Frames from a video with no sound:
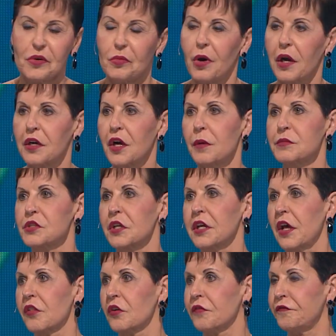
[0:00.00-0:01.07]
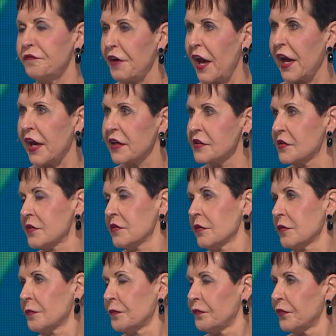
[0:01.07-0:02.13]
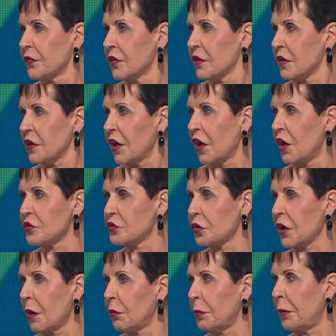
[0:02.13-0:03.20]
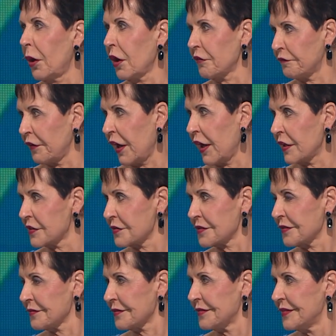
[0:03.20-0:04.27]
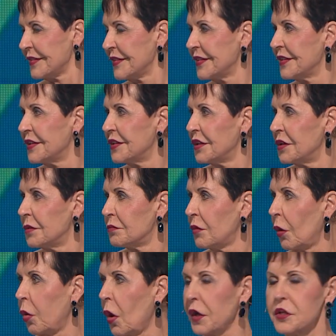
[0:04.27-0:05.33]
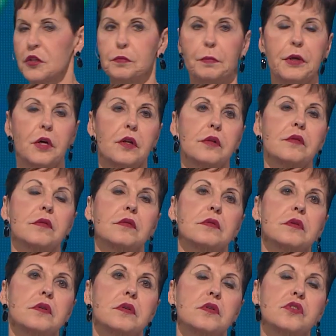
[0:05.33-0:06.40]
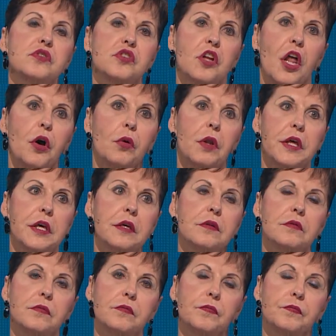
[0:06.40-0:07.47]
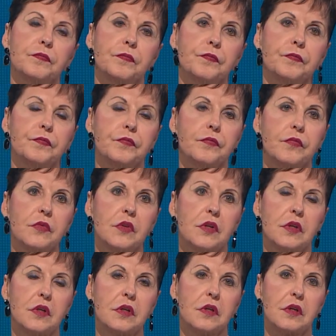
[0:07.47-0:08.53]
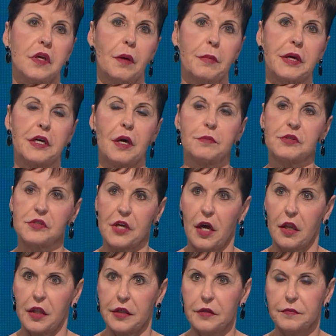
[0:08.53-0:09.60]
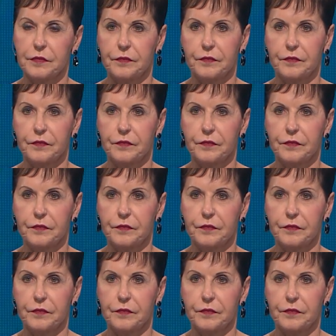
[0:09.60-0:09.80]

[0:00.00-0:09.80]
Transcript: What comes together fast can also come apart fast, but what is built slowly can become solid.